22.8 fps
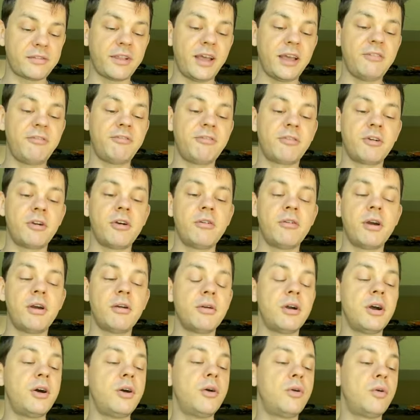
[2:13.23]
like
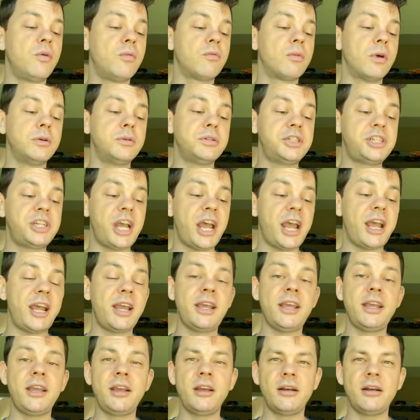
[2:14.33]
Ferrero Rocher